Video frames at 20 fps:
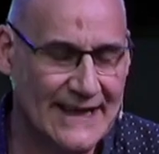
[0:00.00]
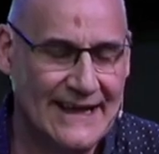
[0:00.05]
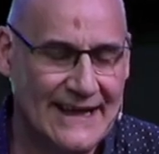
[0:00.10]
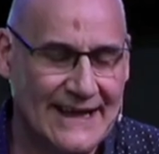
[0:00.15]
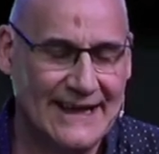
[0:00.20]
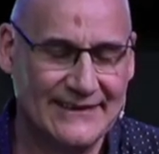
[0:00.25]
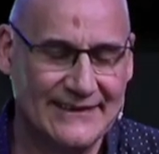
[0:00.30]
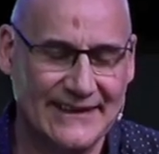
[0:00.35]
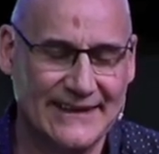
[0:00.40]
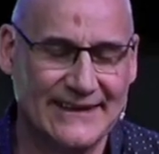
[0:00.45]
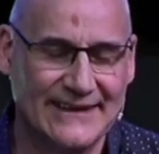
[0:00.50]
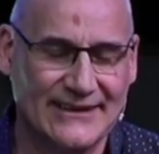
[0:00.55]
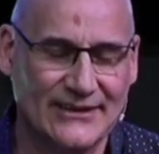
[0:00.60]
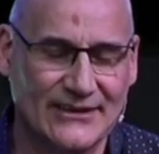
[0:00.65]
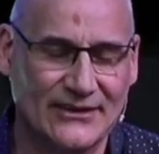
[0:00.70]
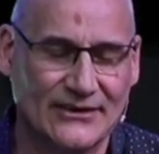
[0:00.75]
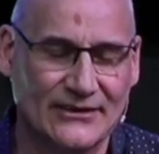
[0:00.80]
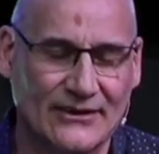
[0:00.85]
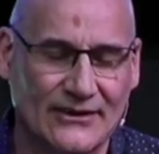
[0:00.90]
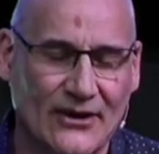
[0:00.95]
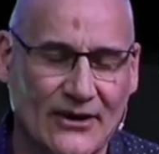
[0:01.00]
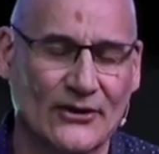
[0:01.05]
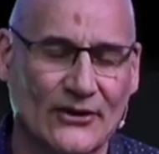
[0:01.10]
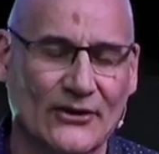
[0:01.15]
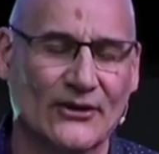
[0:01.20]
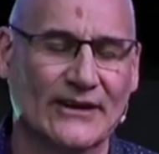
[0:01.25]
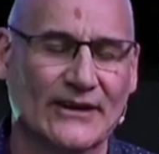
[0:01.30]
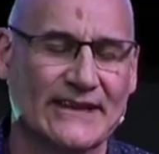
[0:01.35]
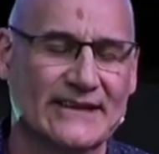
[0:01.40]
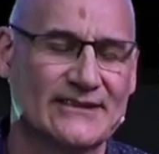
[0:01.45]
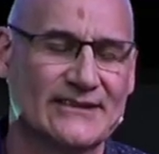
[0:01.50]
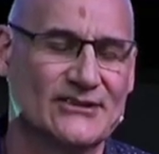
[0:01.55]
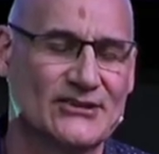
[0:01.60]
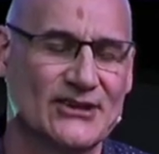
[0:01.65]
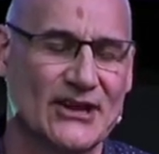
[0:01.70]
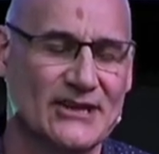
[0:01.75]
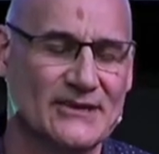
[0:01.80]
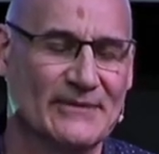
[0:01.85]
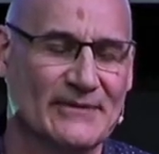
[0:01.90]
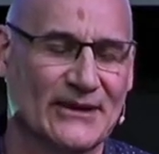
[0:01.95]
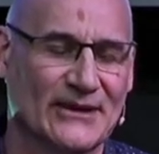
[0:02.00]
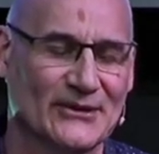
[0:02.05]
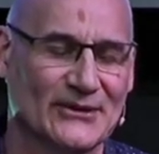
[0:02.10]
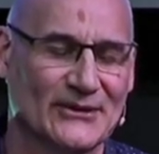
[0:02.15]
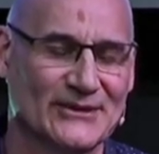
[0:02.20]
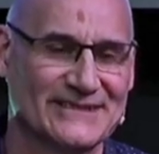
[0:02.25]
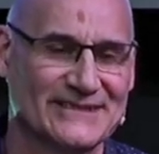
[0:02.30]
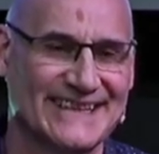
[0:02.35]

And then you go, oh no, I need to change my goals.